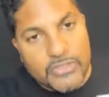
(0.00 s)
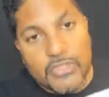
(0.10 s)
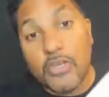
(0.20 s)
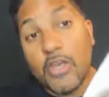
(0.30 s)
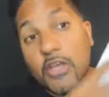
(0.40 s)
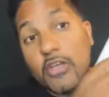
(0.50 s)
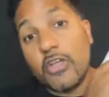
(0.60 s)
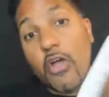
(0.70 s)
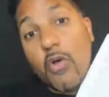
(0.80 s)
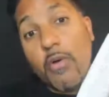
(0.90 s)
to
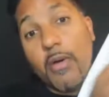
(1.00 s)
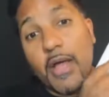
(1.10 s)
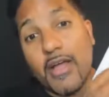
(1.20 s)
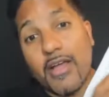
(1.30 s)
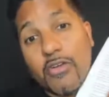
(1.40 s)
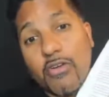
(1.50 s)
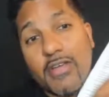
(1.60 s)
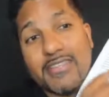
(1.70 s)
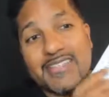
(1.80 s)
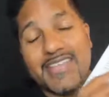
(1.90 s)
go
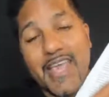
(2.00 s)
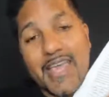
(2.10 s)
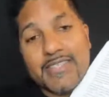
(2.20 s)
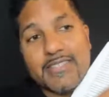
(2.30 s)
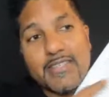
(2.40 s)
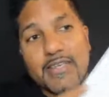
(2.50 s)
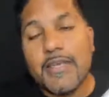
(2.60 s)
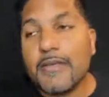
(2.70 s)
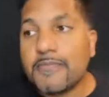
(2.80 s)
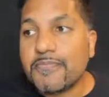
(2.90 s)
across text,
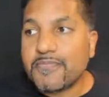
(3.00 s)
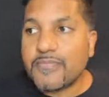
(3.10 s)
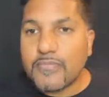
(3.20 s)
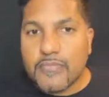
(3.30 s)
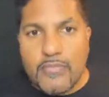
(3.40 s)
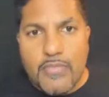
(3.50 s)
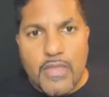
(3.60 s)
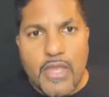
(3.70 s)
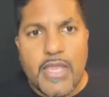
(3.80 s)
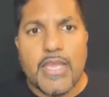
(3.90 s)

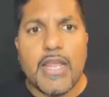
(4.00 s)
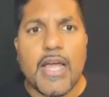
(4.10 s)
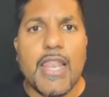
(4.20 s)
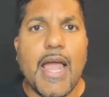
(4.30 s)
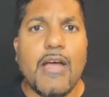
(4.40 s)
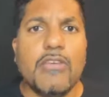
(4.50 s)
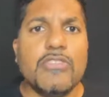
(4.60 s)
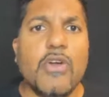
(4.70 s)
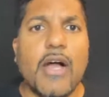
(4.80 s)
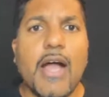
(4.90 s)
it
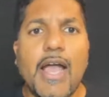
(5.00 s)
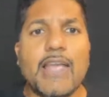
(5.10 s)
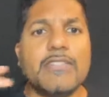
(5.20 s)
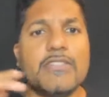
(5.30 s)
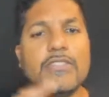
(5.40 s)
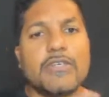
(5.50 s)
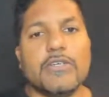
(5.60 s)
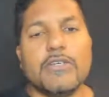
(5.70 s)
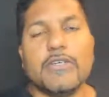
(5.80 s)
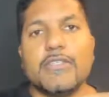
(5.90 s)
allows your eyes
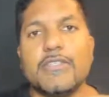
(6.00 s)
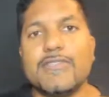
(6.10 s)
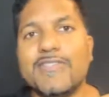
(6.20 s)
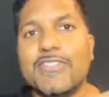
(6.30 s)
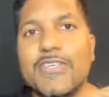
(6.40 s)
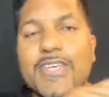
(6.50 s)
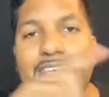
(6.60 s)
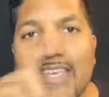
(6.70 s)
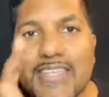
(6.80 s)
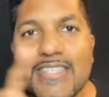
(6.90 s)
to
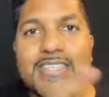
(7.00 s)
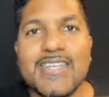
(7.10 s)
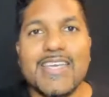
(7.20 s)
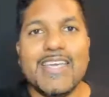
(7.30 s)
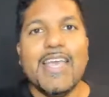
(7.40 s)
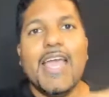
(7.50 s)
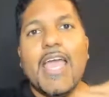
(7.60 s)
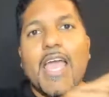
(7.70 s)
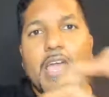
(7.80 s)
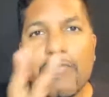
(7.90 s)
easily,
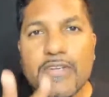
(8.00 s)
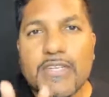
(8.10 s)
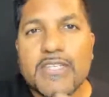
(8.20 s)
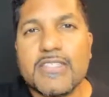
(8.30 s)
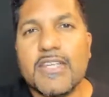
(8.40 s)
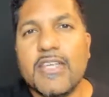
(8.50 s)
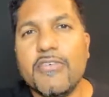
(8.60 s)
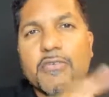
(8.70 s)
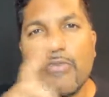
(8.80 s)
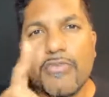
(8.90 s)
effortlessly,
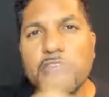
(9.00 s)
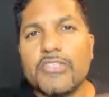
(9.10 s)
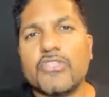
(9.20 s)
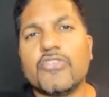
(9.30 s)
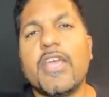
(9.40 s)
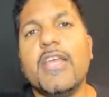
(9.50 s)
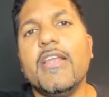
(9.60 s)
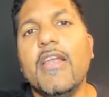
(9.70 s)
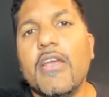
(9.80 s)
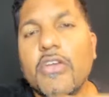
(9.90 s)
removing
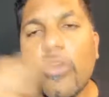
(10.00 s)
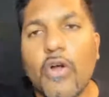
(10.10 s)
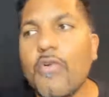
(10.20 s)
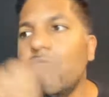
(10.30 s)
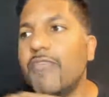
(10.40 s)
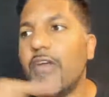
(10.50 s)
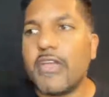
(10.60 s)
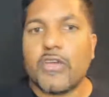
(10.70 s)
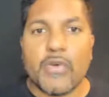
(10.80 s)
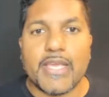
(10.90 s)
strain, go
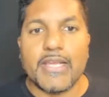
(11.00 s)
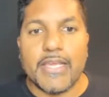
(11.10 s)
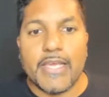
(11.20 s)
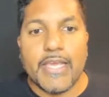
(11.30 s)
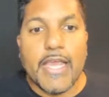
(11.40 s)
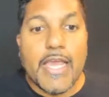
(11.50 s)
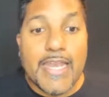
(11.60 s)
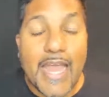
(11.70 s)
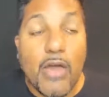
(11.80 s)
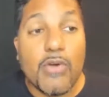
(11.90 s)
very quickly.
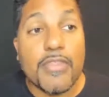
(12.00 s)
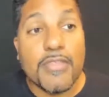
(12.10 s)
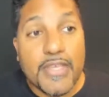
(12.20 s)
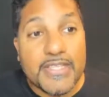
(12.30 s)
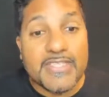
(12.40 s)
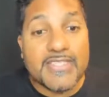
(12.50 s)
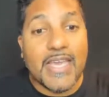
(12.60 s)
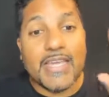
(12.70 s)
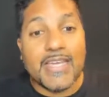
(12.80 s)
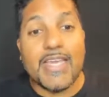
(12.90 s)
Now, this
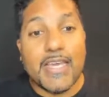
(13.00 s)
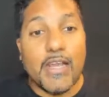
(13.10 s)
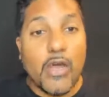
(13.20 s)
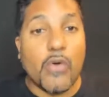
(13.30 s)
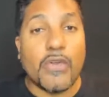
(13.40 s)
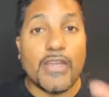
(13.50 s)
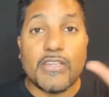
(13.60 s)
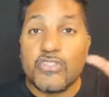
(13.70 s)
technique alone,